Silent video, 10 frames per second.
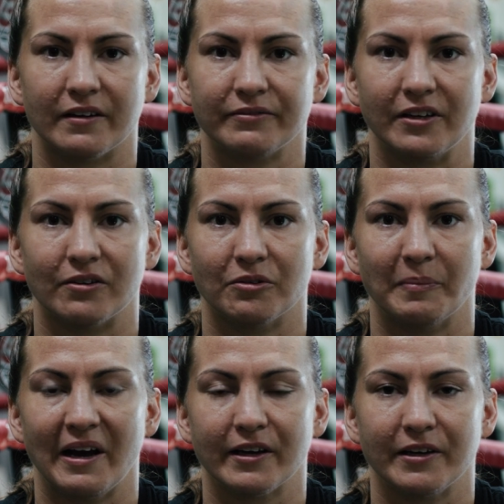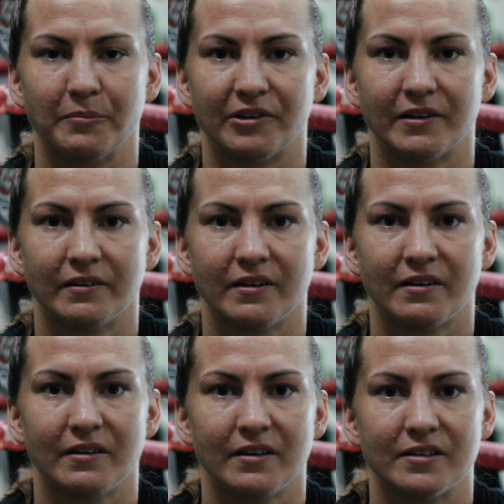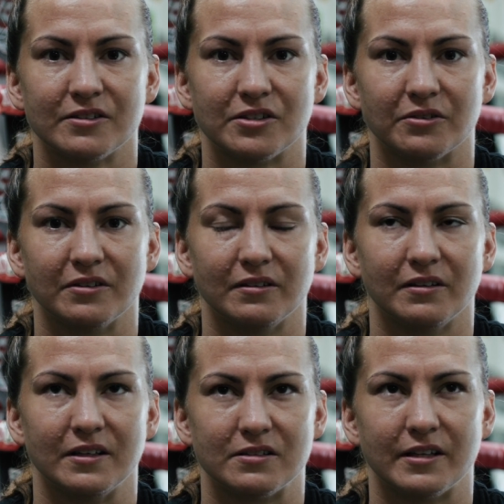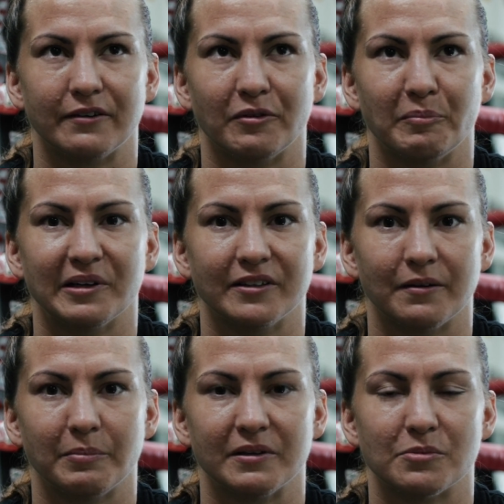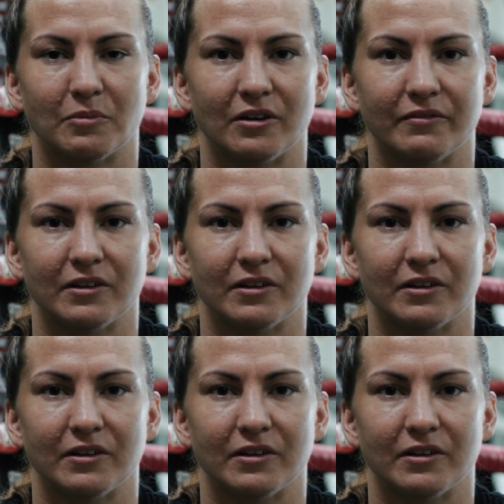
off. You don't hold back anymore. So instead of a buildup, it's more of